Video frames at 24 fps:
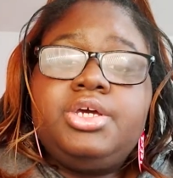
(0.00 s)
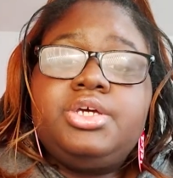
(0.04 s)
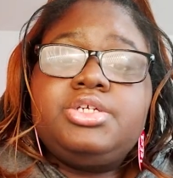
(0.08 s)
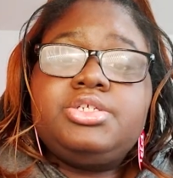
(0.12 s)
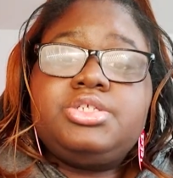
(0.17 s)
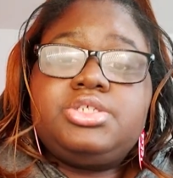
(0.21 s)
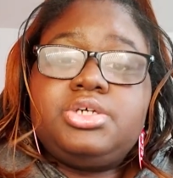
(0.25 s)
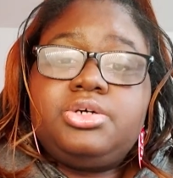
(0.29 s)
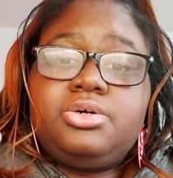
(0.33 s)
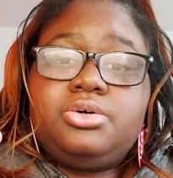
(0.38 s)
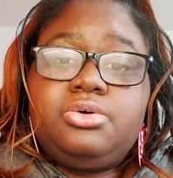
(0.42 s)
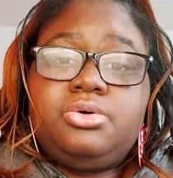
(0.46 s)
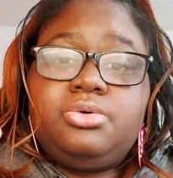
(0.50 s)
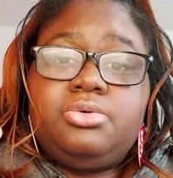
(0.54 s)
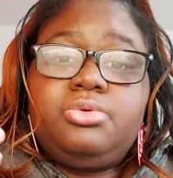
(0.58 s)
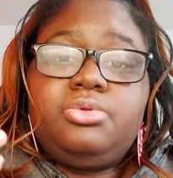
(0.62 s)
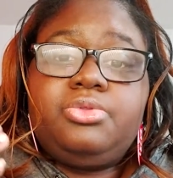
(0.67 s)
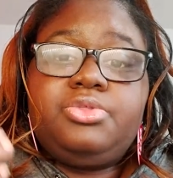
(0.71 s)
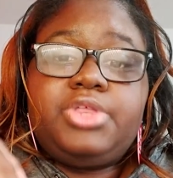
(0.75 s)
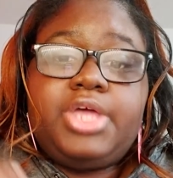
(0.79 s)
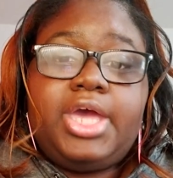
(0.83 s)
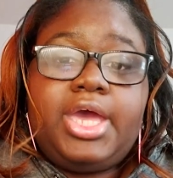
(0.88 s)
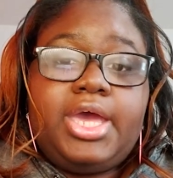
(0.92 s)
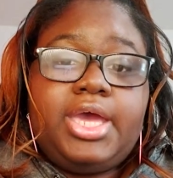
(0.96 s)
so
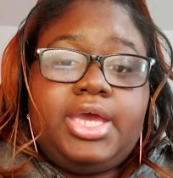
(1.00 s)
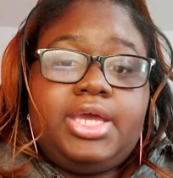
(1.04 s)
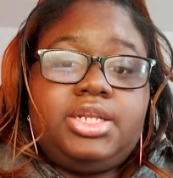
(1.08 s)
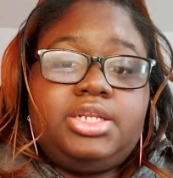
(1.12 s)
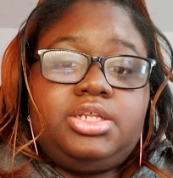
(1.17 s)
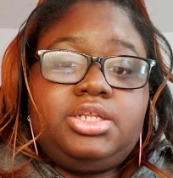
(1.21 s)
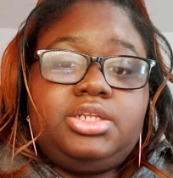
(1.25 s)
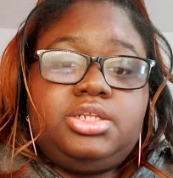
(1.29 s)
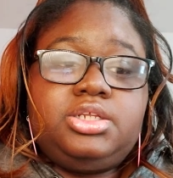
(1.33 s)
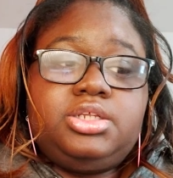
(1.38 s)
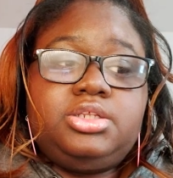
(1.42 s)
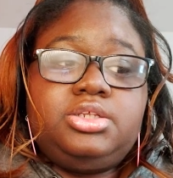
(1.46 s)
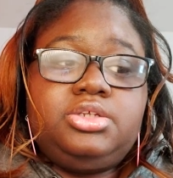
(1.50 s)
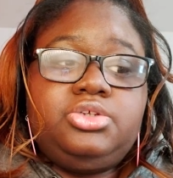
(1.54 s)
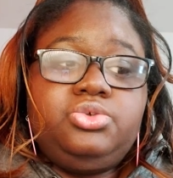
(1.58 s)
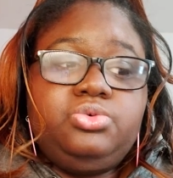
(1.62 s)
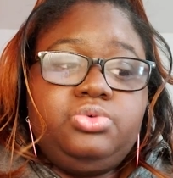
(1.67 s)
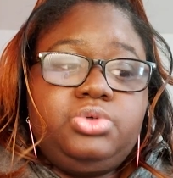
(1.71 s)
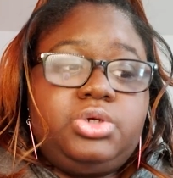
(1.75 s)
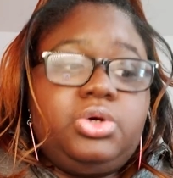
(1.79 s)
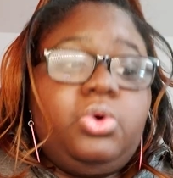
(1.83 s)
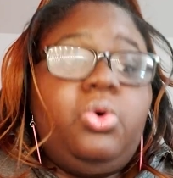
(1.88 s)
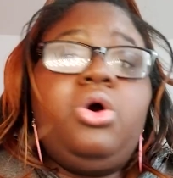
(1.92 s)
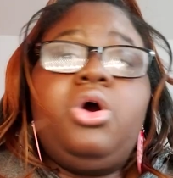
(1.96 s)
that
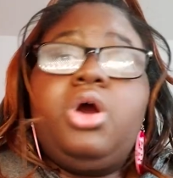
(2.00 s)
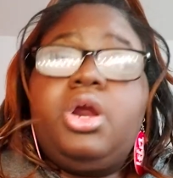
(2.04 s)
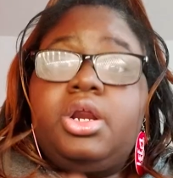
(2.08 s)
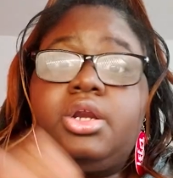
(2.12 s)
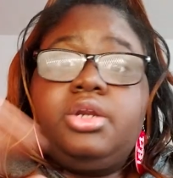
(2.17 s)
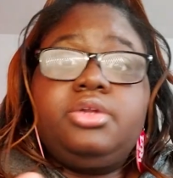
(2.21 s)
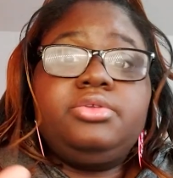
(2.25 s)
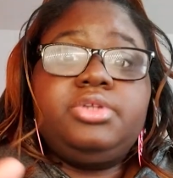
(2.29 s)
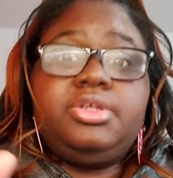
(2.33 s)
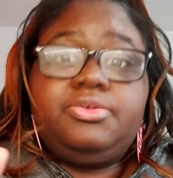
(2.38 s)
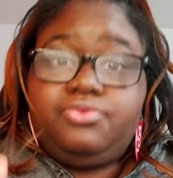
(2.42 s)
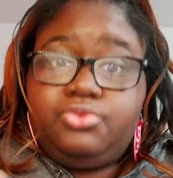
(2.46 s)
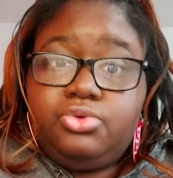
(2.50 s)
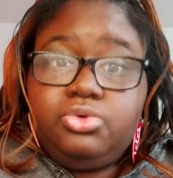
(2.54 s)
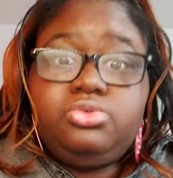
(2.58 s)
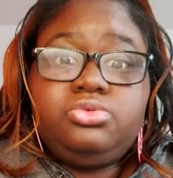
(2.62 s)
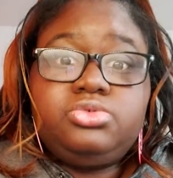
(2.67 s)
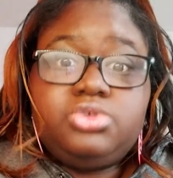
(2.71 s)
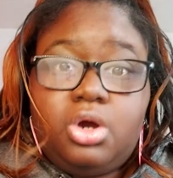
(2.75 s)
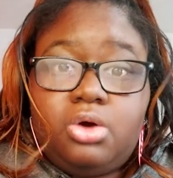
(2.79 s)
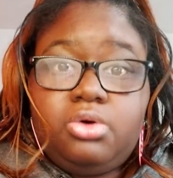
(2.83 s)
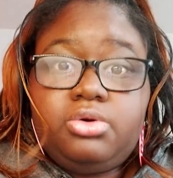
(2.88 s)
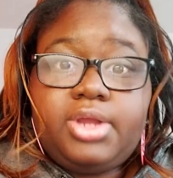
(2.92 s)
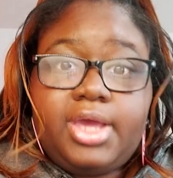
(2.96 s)
you, or if you
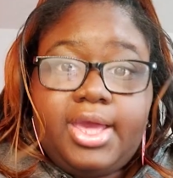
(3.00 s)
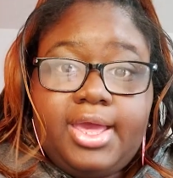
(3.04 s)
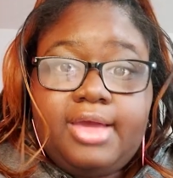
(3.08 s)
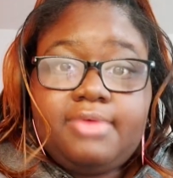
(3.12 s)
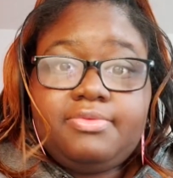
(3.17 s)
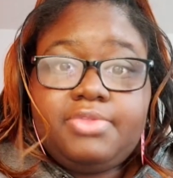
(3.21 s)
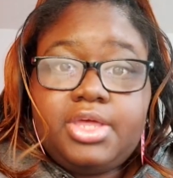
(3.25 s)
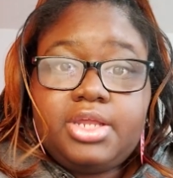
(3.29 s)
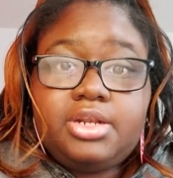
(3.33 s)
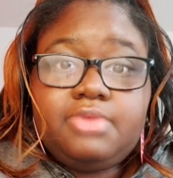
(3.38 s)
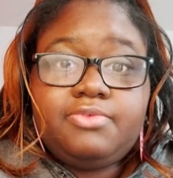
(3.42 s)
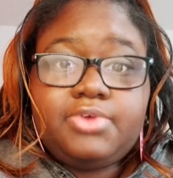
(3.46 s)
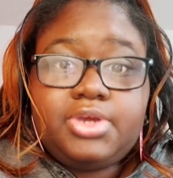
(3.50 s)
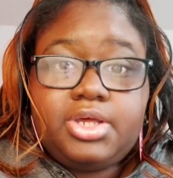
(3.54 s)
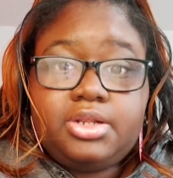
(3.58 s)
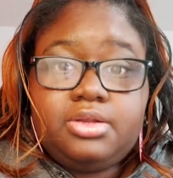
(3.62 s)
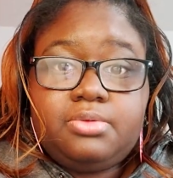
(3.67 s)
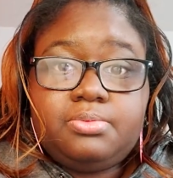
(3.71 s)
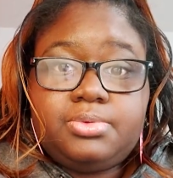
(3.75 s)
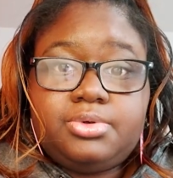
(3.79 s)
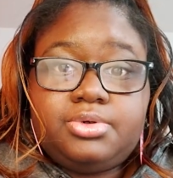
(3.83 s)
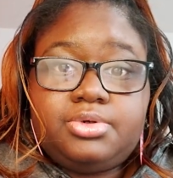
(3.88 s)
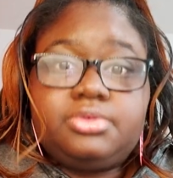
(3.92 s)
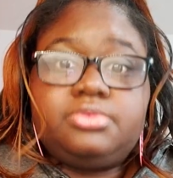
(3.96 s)
don't have that
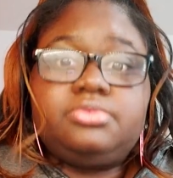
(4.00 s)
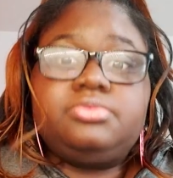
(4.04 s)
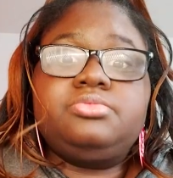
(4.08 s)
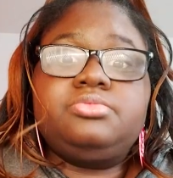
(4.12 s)
available,